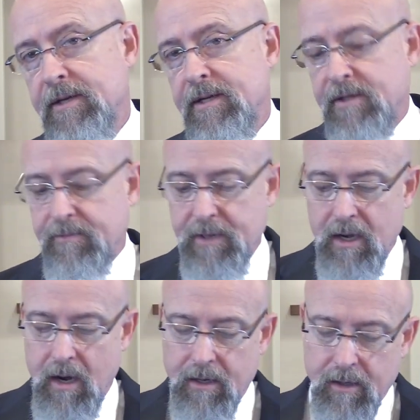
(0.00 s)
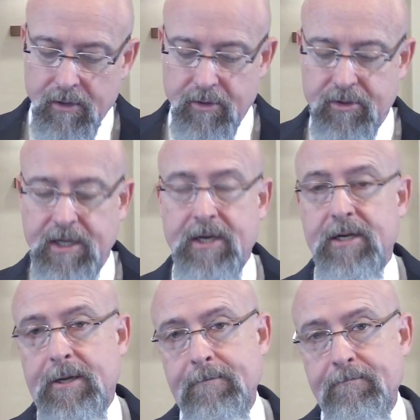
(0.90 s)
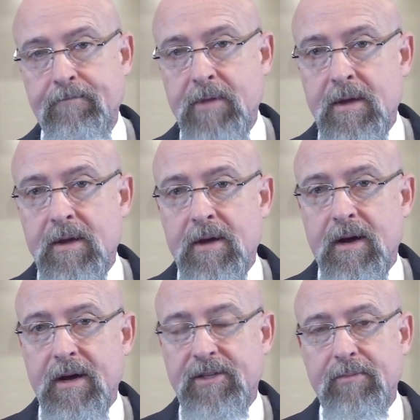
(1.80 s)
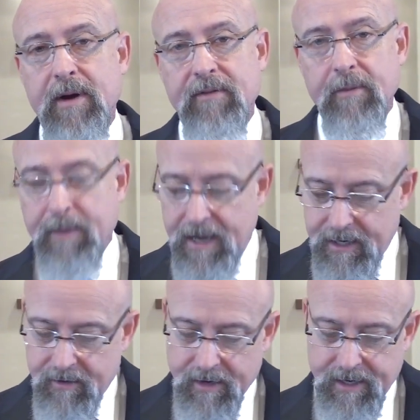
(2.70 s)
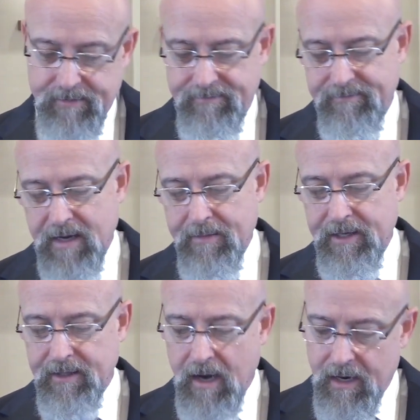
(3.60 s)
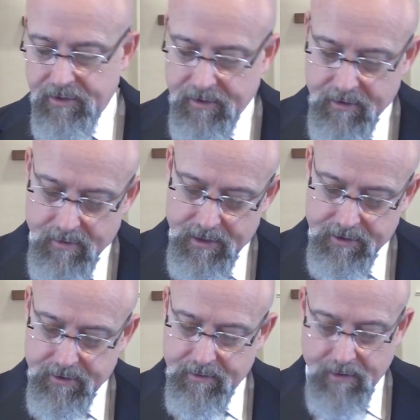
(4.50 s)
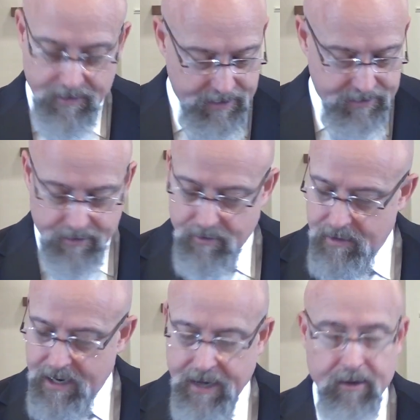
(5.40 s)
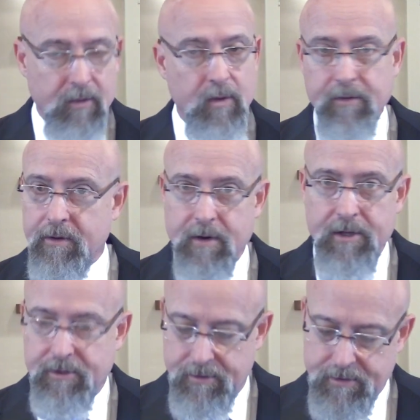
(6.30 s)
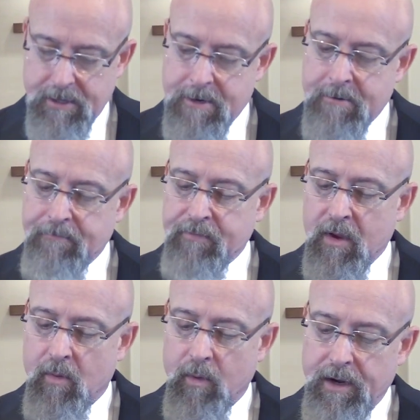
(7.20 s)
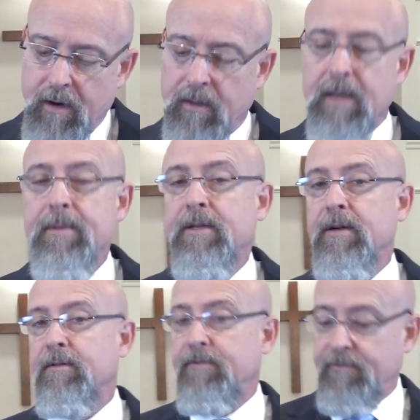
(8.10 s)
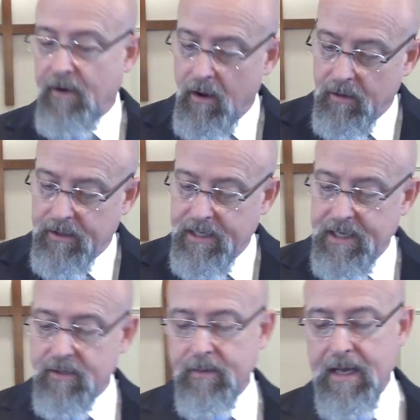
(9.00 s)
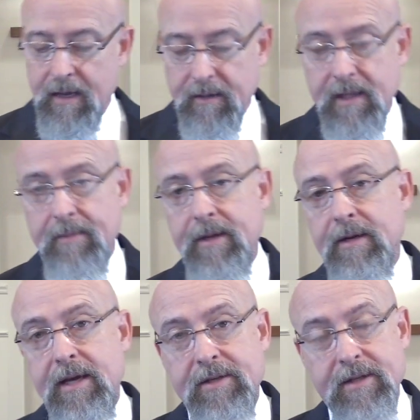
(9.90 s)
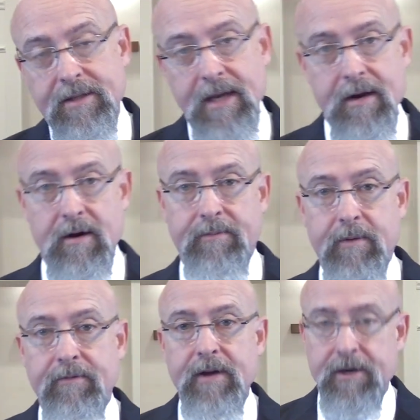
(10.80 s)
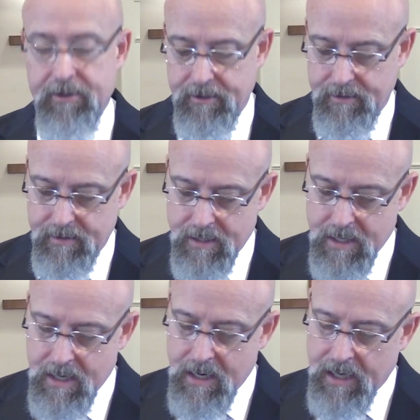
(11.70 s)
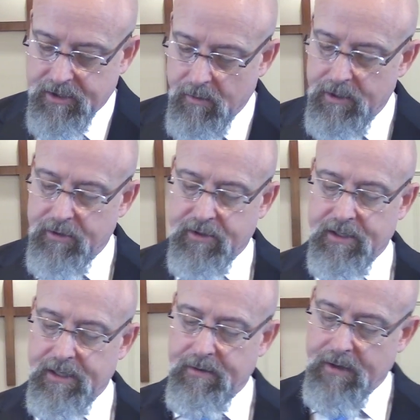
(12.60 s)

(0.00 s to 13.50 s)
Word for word: it's beyond our understanding. Uh, it's above our pay grade. I mean, God is the creature, uh, is the creator. We're the creatures. We are limited and fallen. He is without limit. He's the standard of perfection. And so, when you see